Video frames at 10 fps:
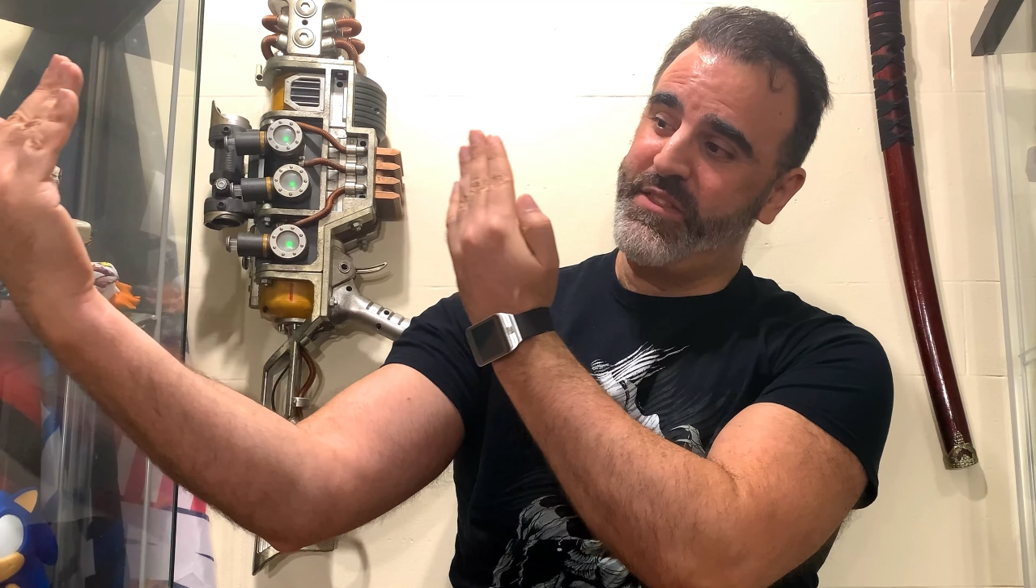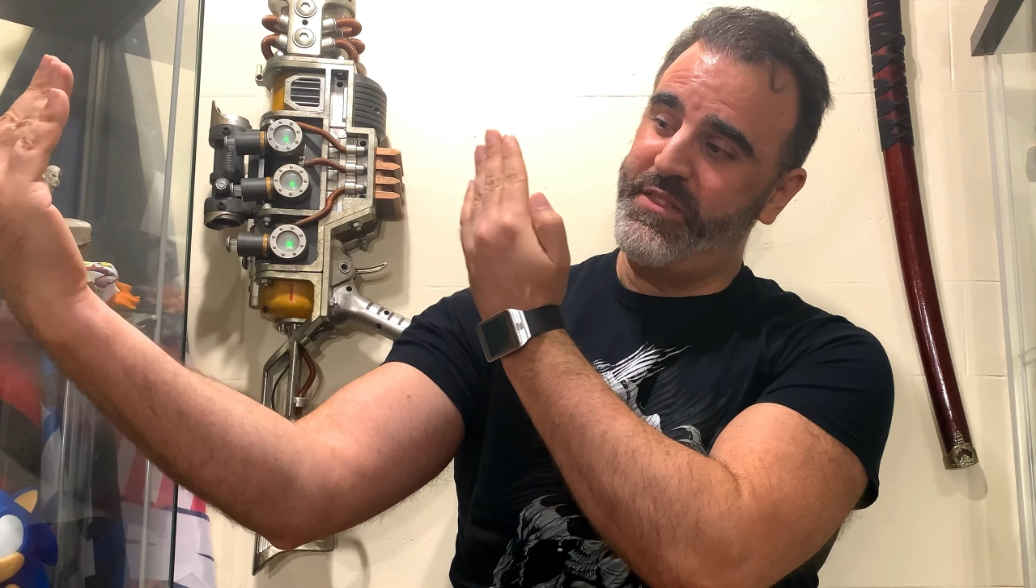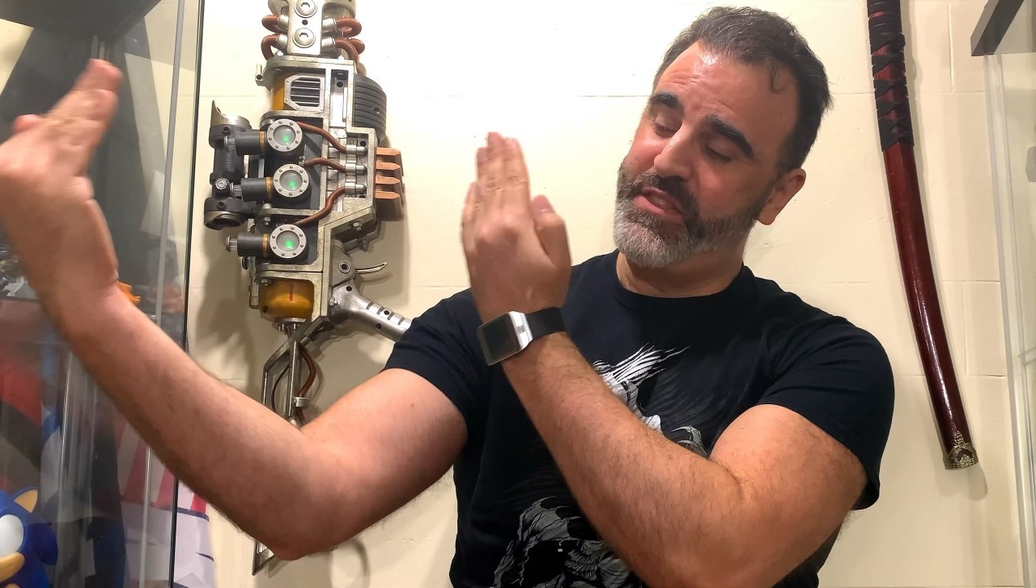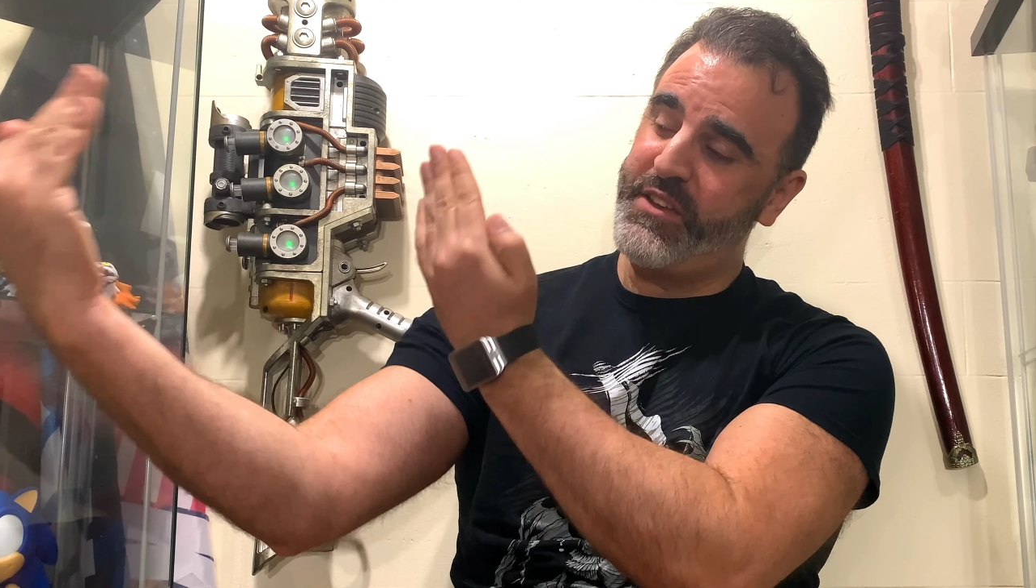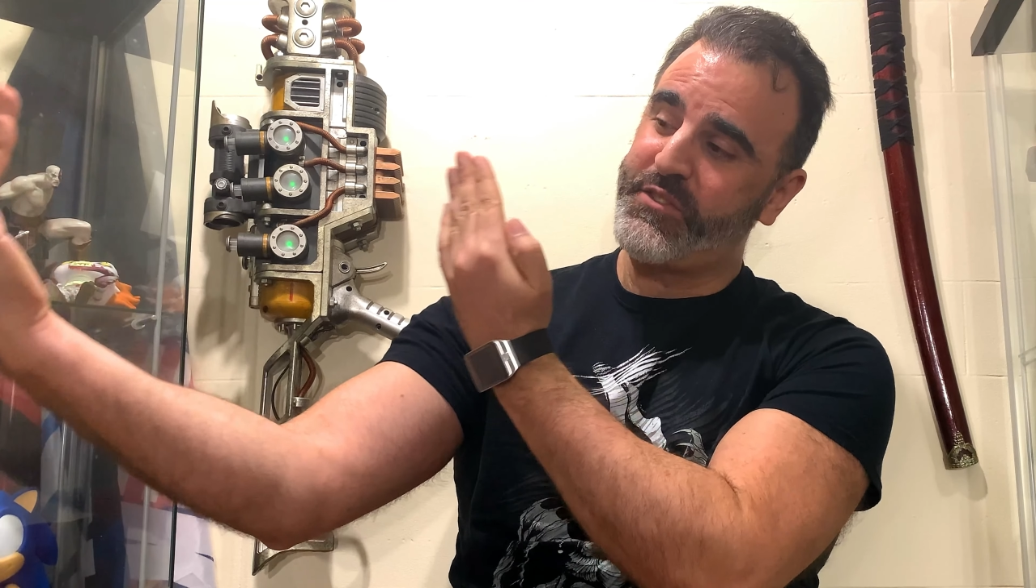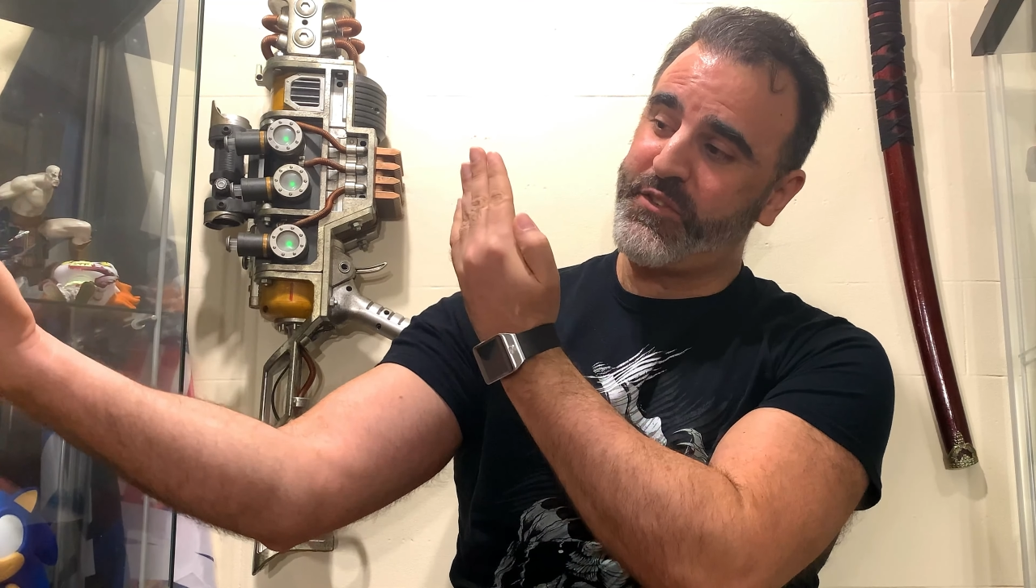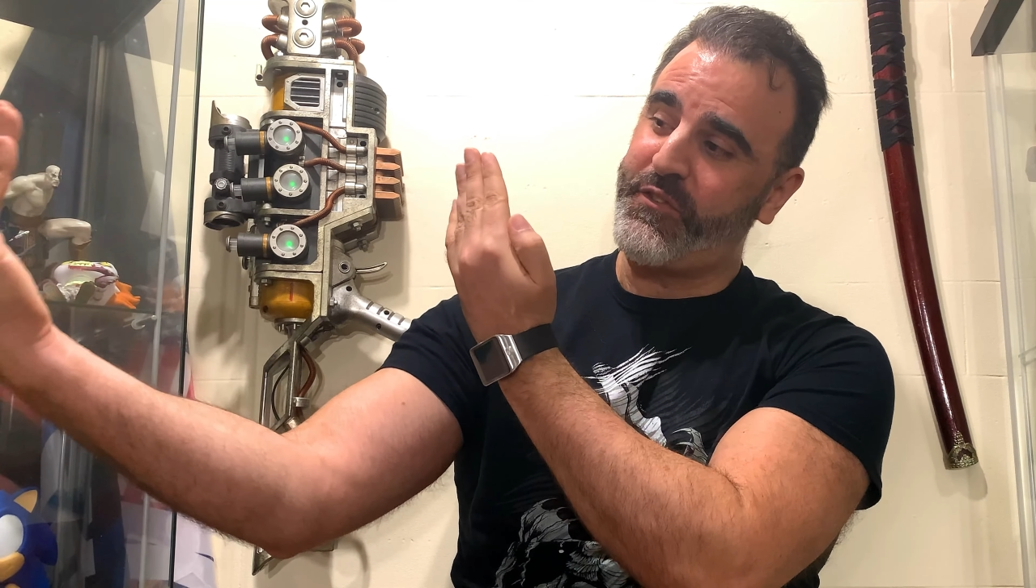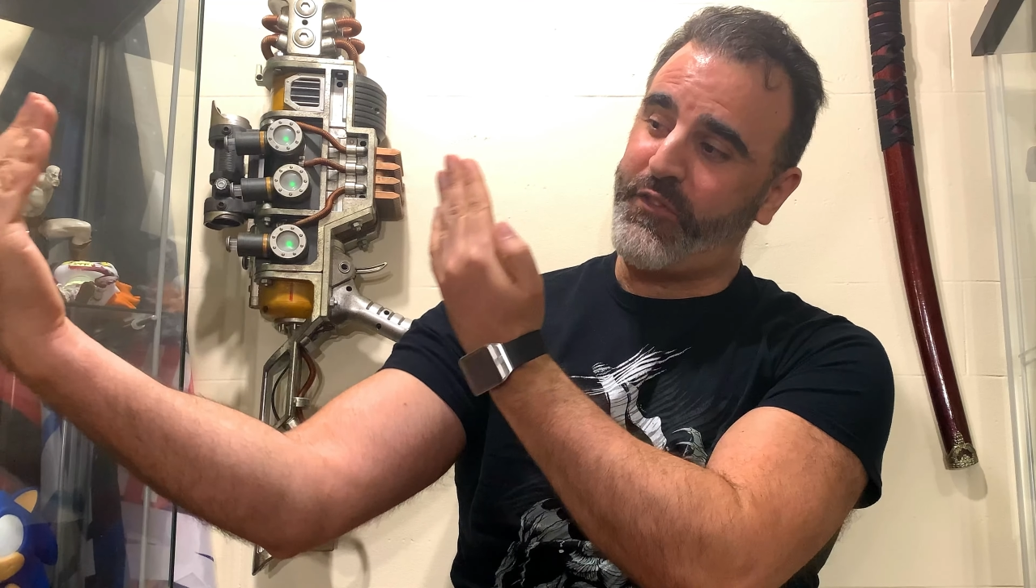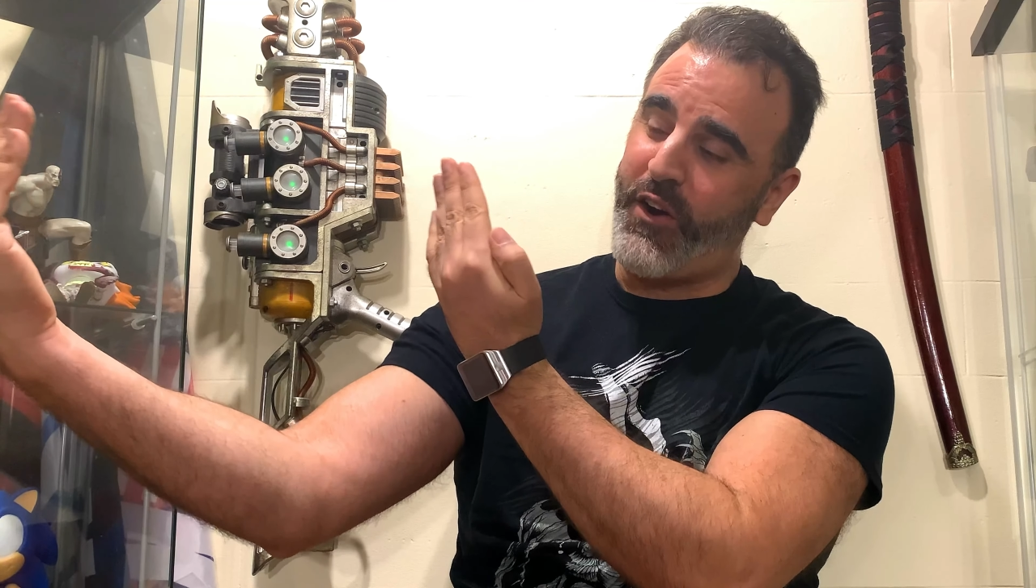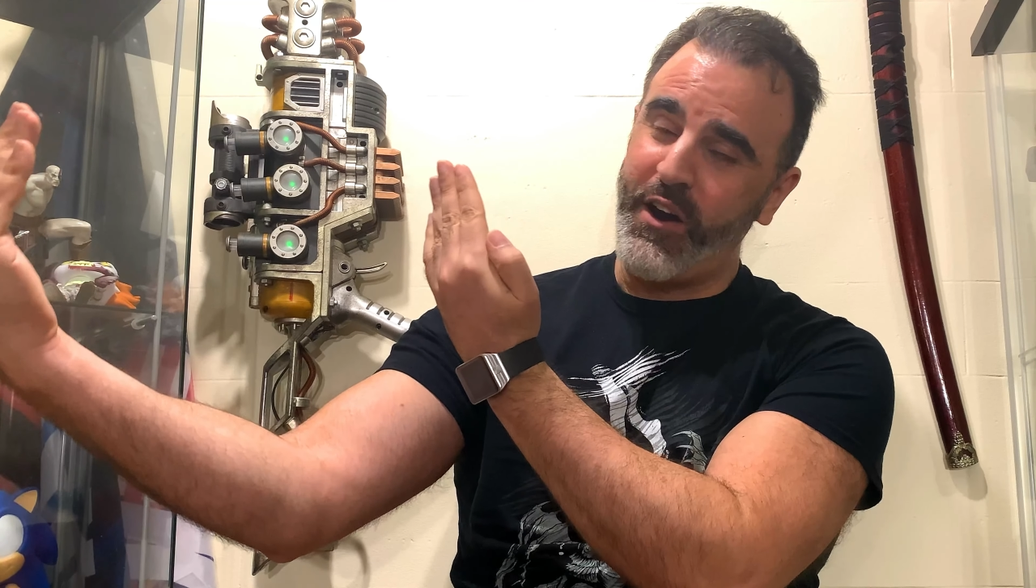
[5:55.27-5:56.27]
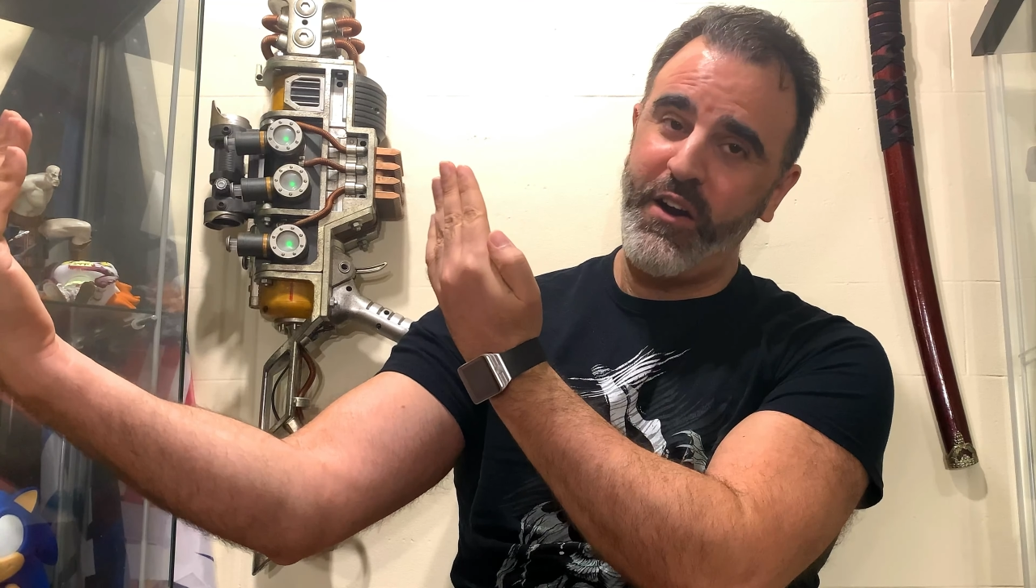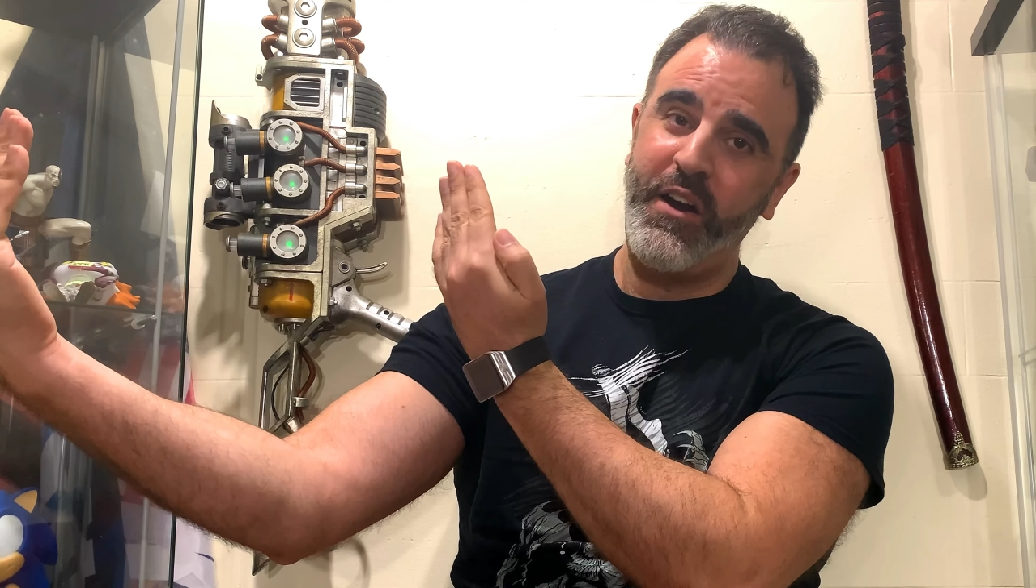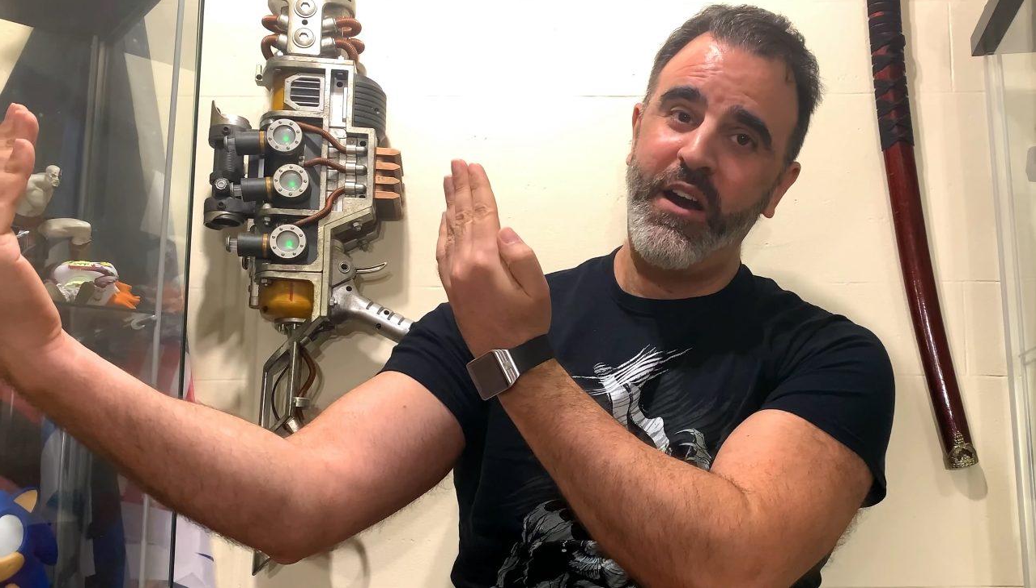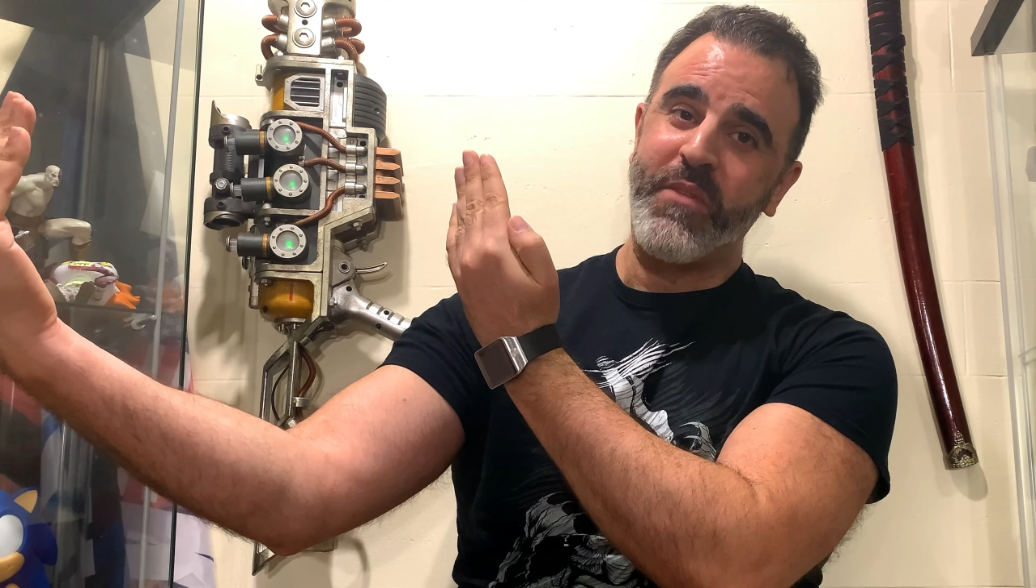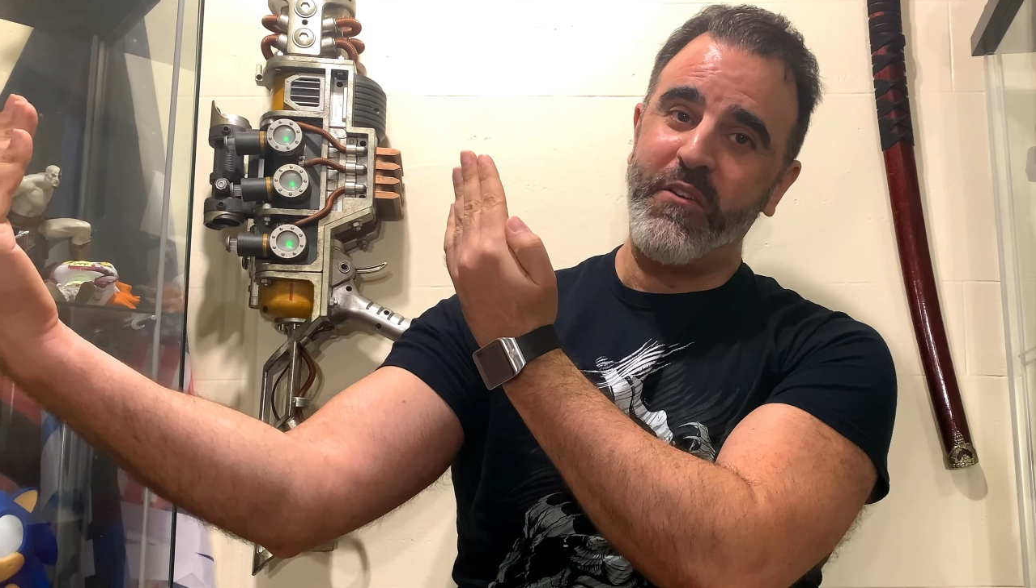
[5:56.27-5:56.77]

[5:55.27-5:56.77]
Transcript: this far